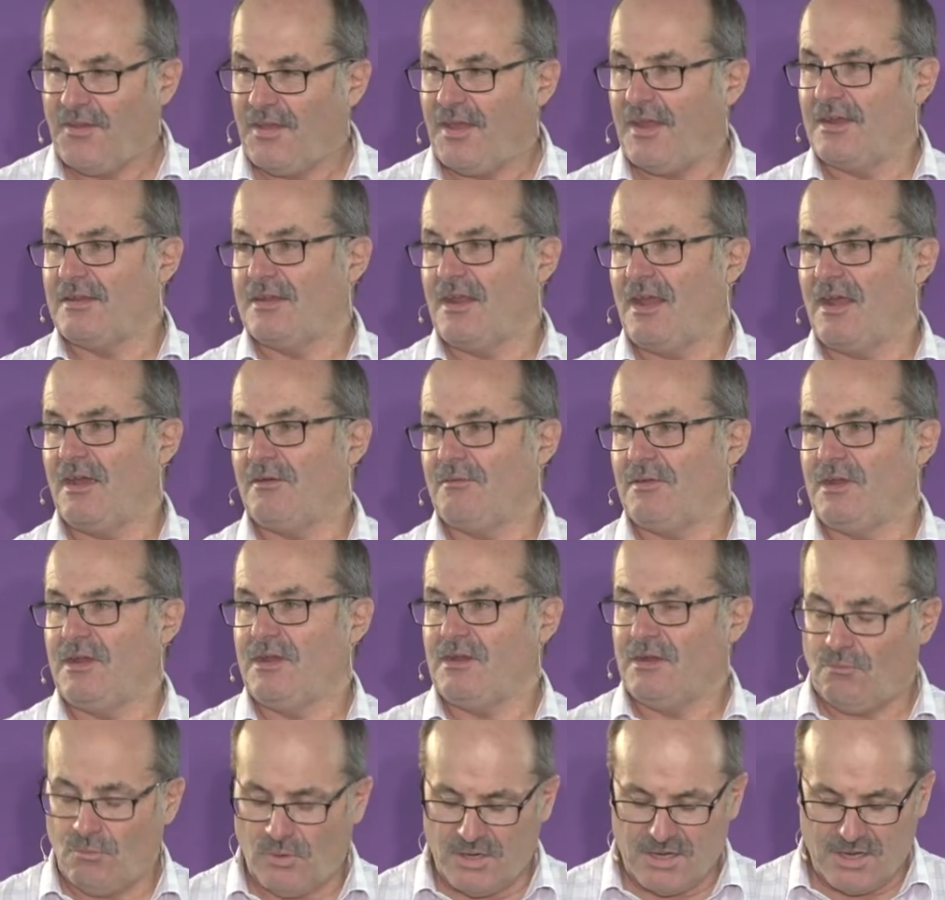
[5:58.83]
and how
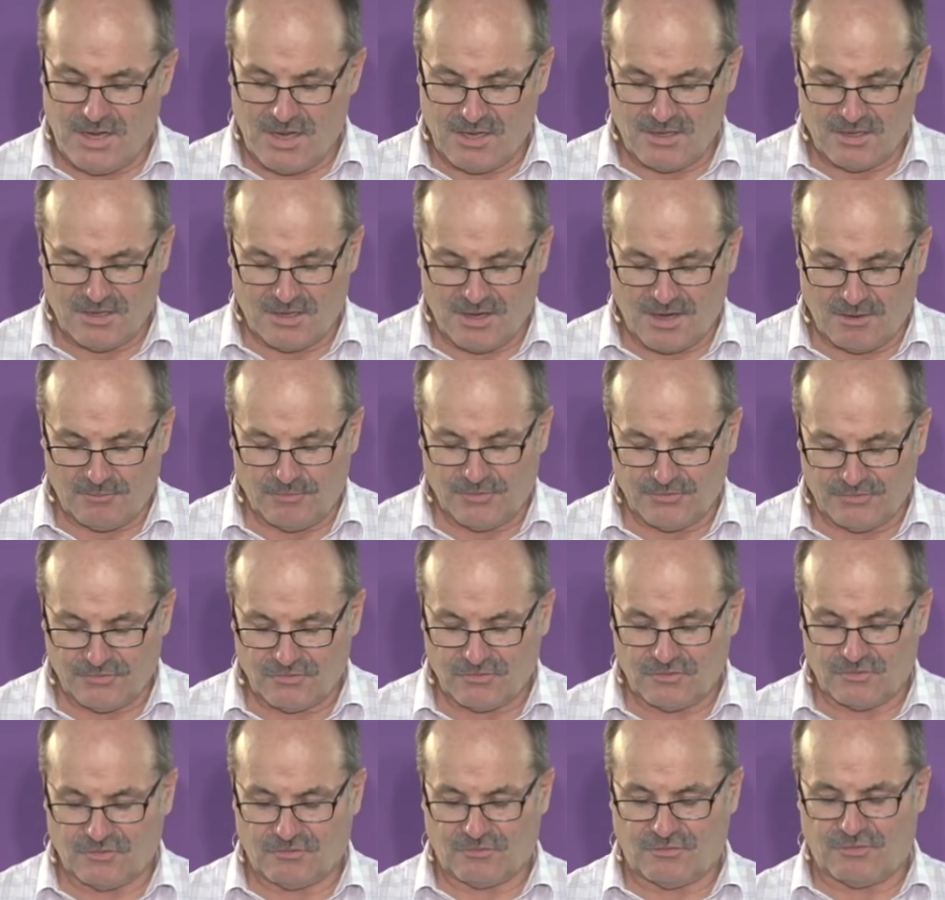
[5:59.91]
we ended up with
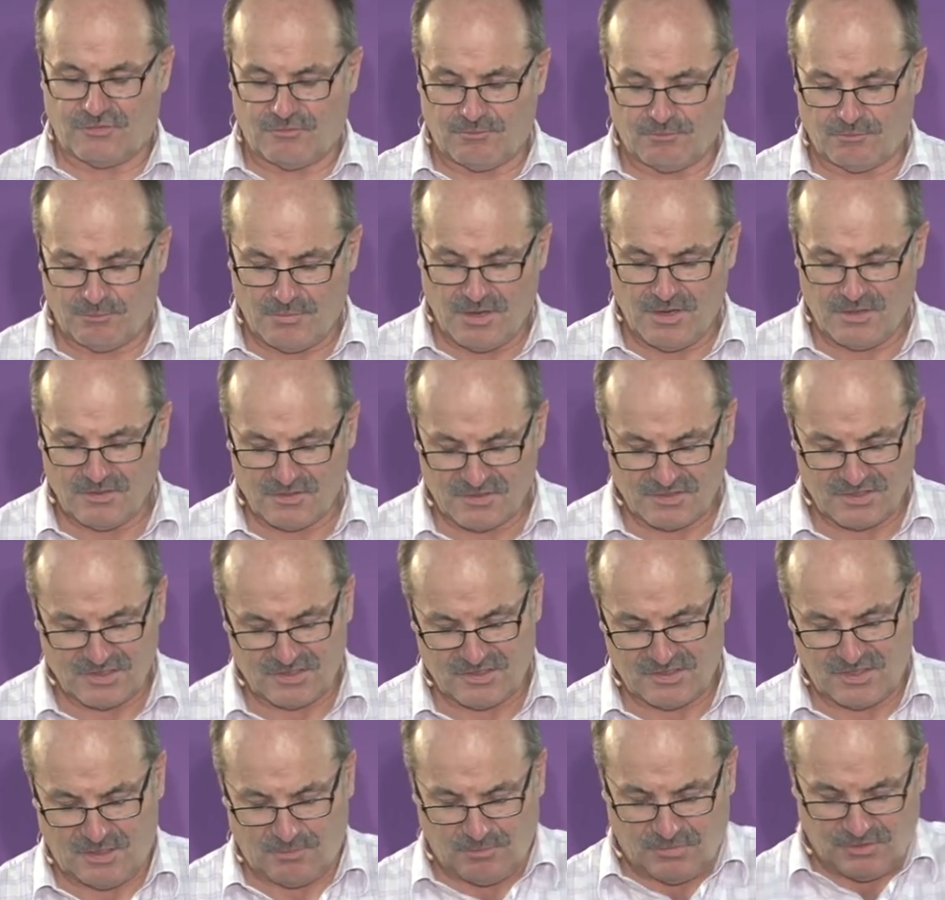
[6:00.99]
this tremendous
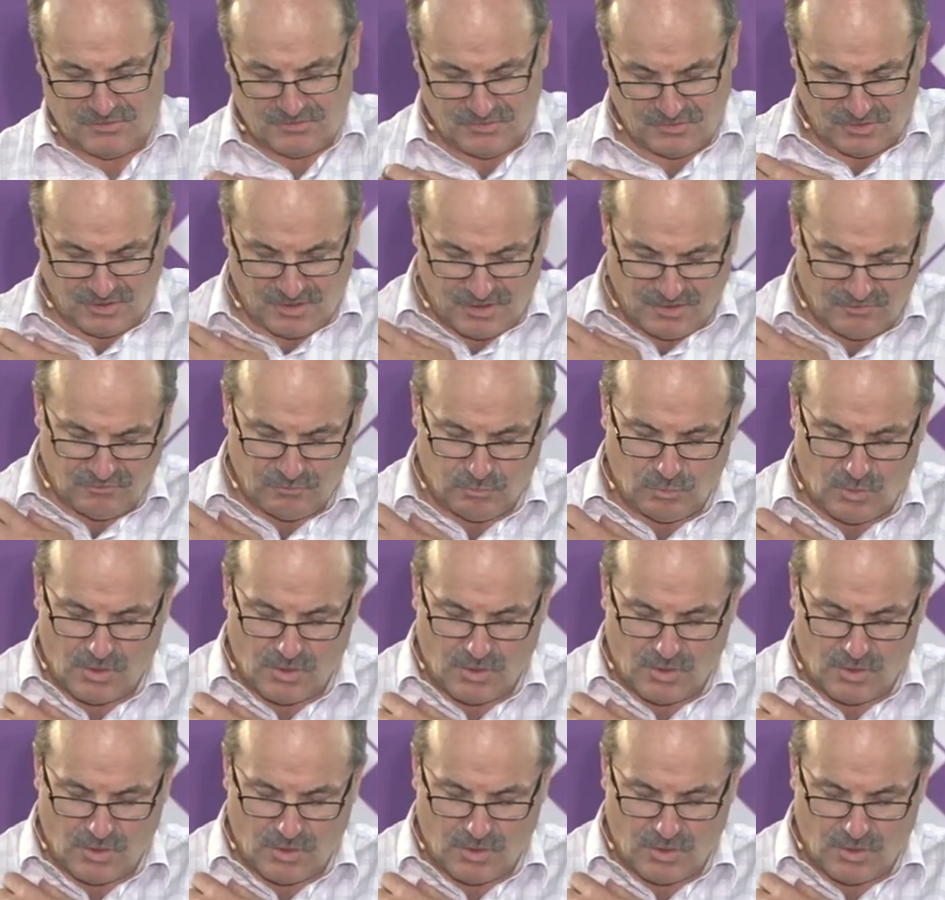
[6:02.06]
assemblage of